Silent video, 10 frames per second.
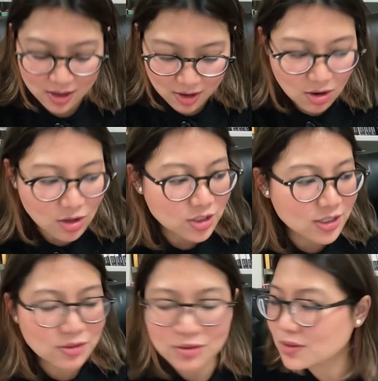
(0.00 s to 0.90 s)
Gosh, I
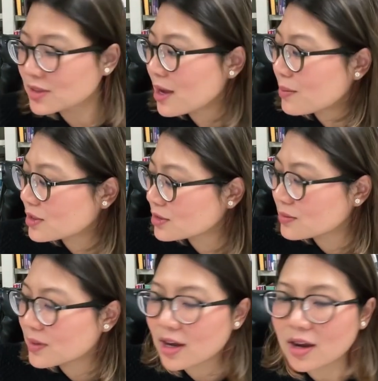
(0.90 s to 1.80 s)
don't know what's happening to
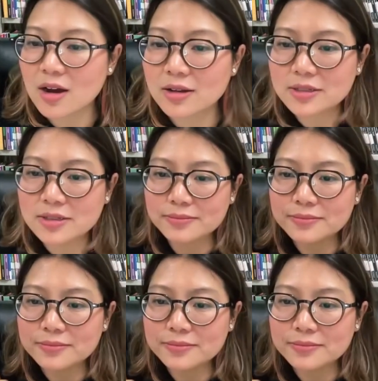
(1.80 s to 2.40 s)
me. I can't